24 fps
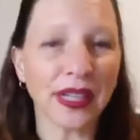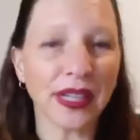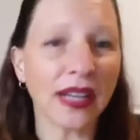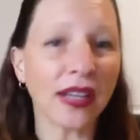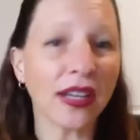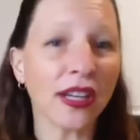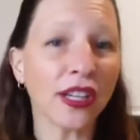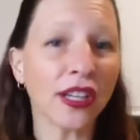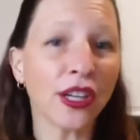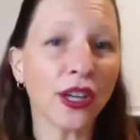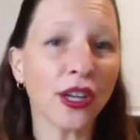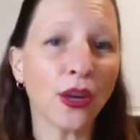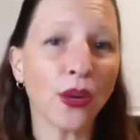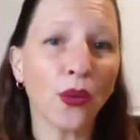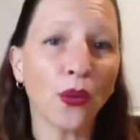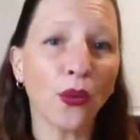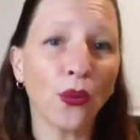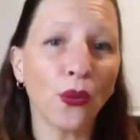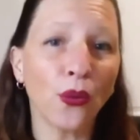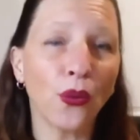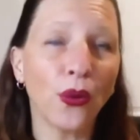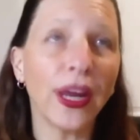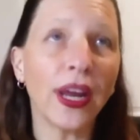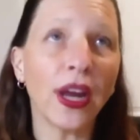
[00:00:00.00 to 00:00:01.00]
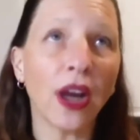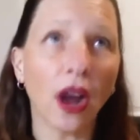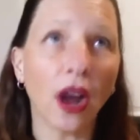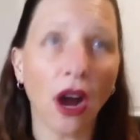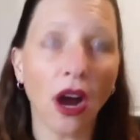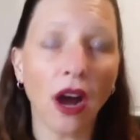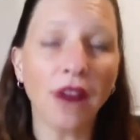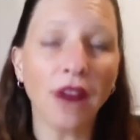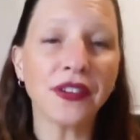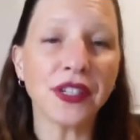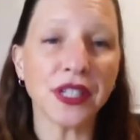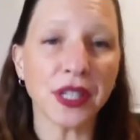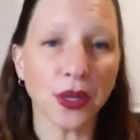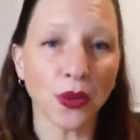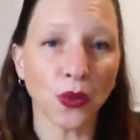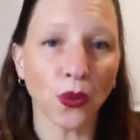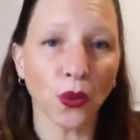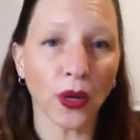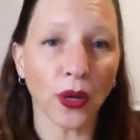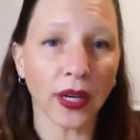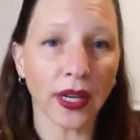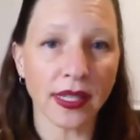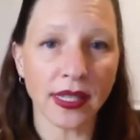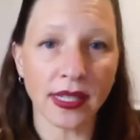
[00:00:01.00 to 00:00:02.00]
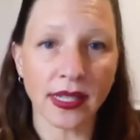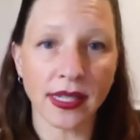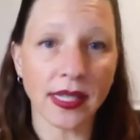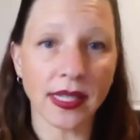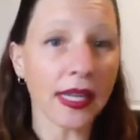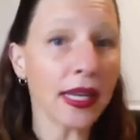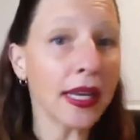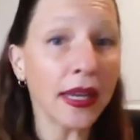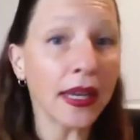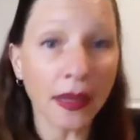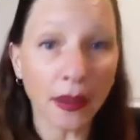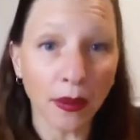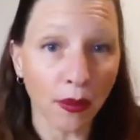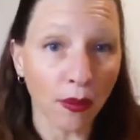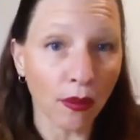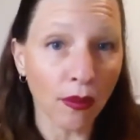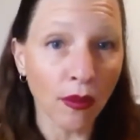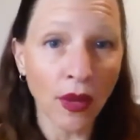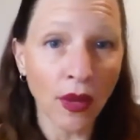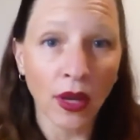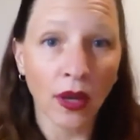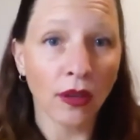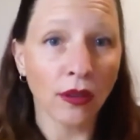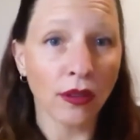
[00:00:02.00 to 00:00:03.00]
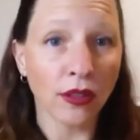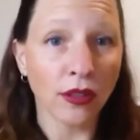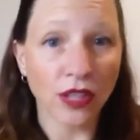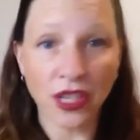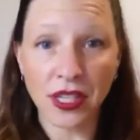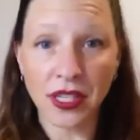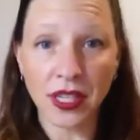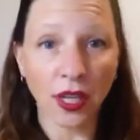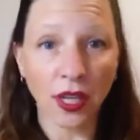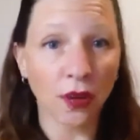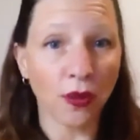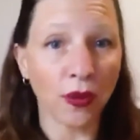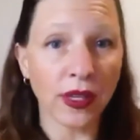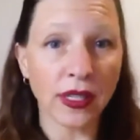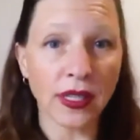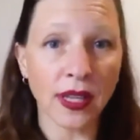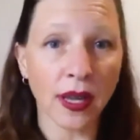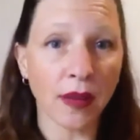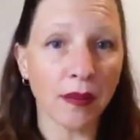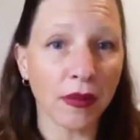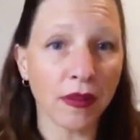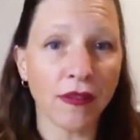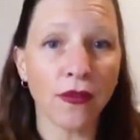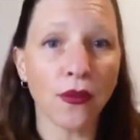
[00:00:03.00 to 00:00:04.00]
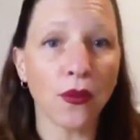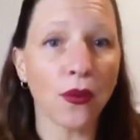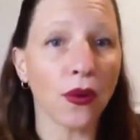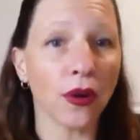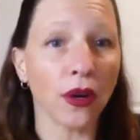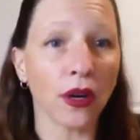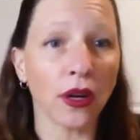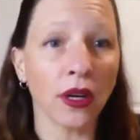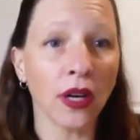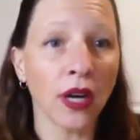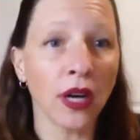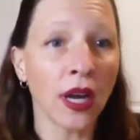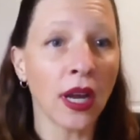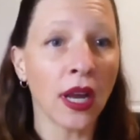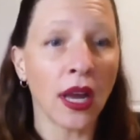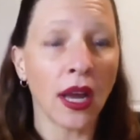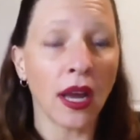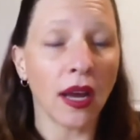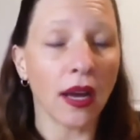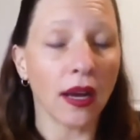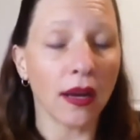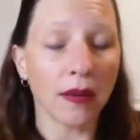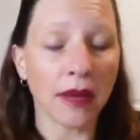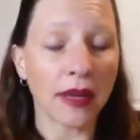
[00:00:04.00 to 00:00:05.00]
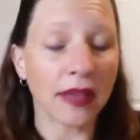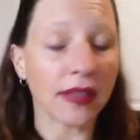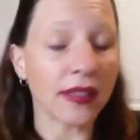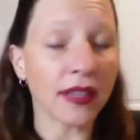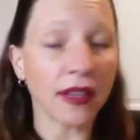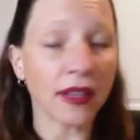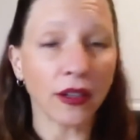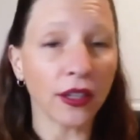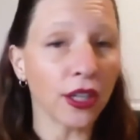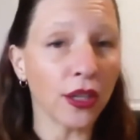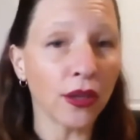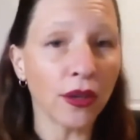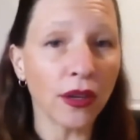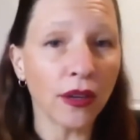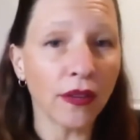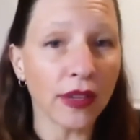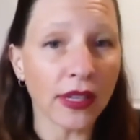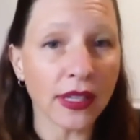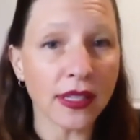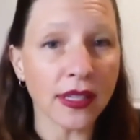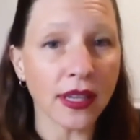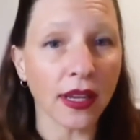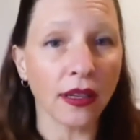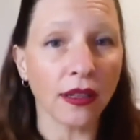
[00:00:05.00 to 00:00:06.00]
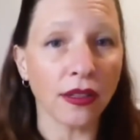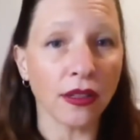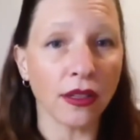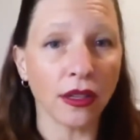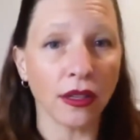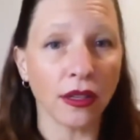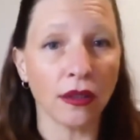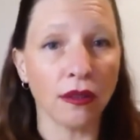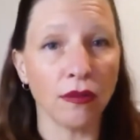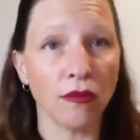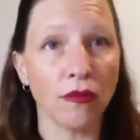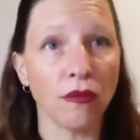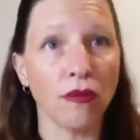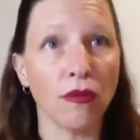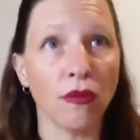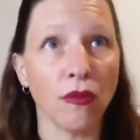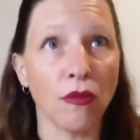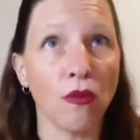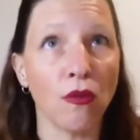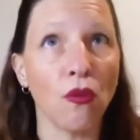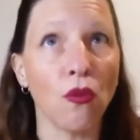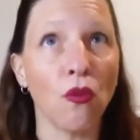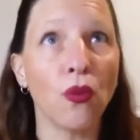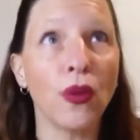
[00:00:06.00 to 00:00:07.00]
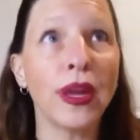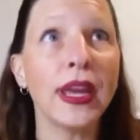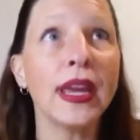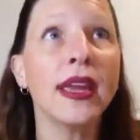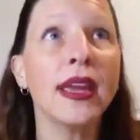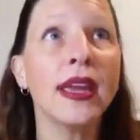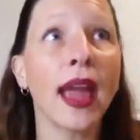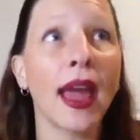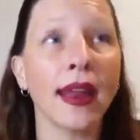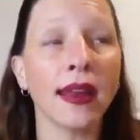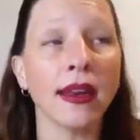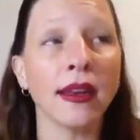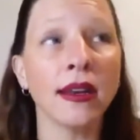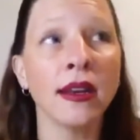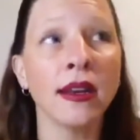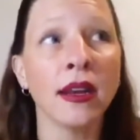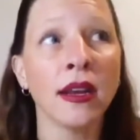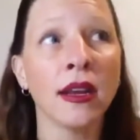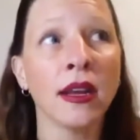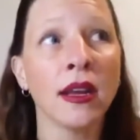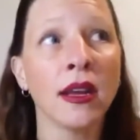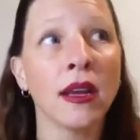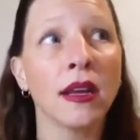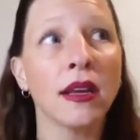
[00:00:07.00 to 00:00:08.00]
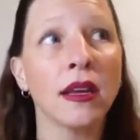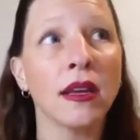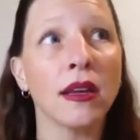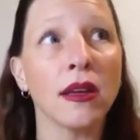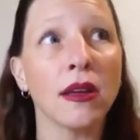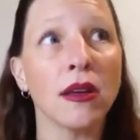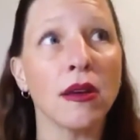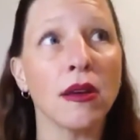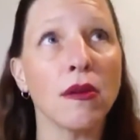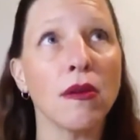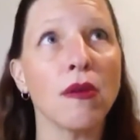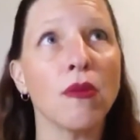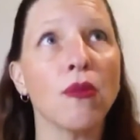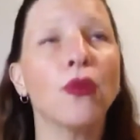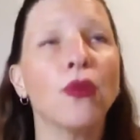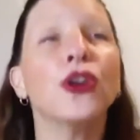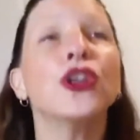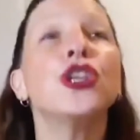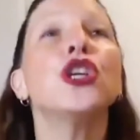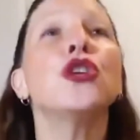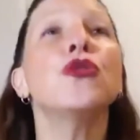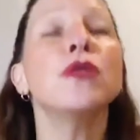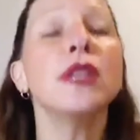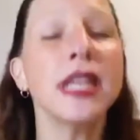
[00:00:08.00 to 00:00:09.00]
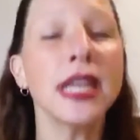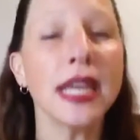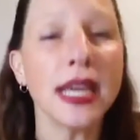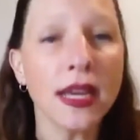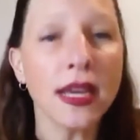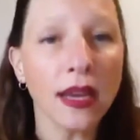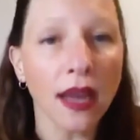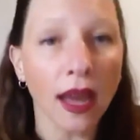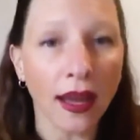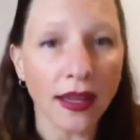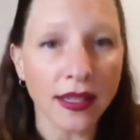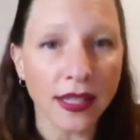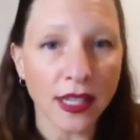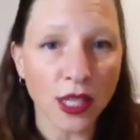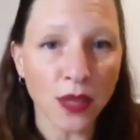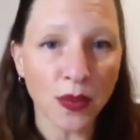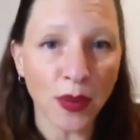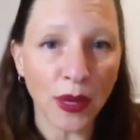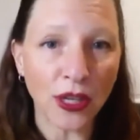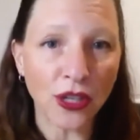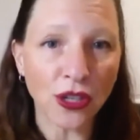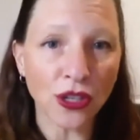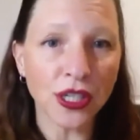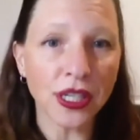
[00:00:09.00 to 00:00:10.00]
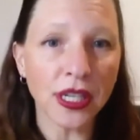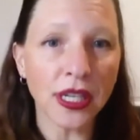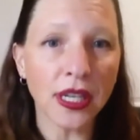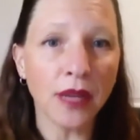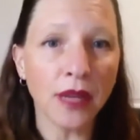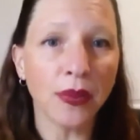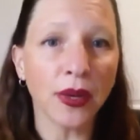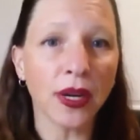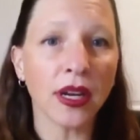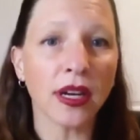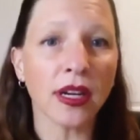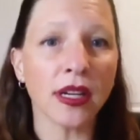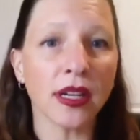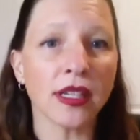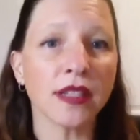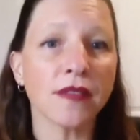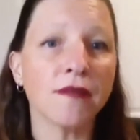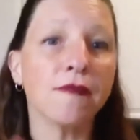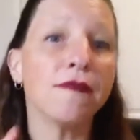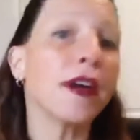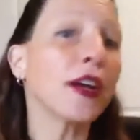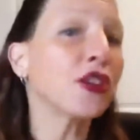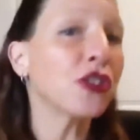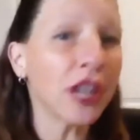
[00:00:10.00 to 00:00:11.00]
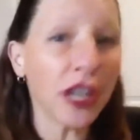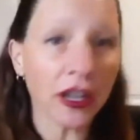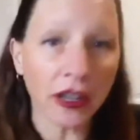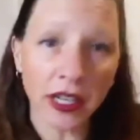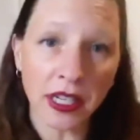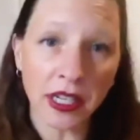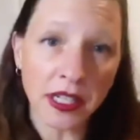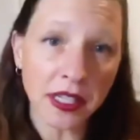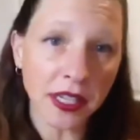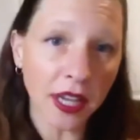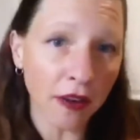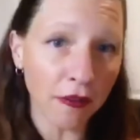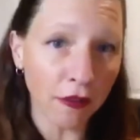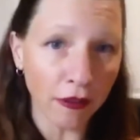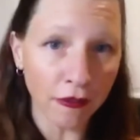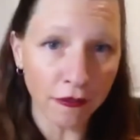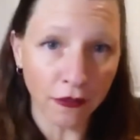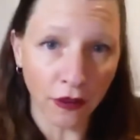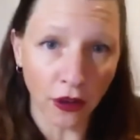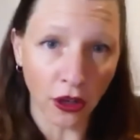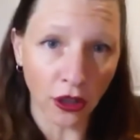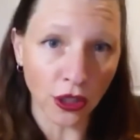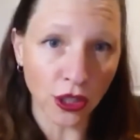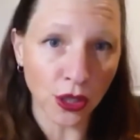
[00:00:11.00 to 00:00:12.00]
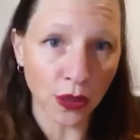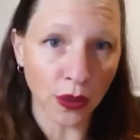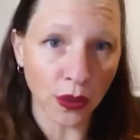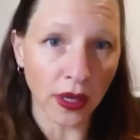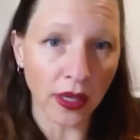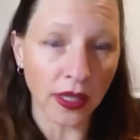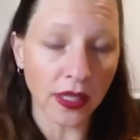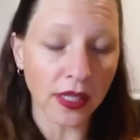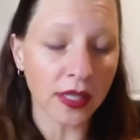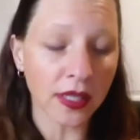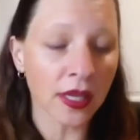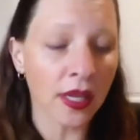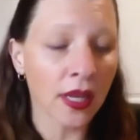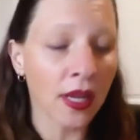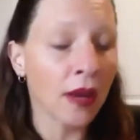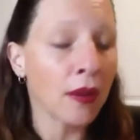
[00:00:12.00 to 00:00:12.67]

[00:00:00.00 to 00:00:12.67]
And, we often work as a team, just like we said before. And Sarah, you even said, we're unique as a specialty because veterinarians can refer to us.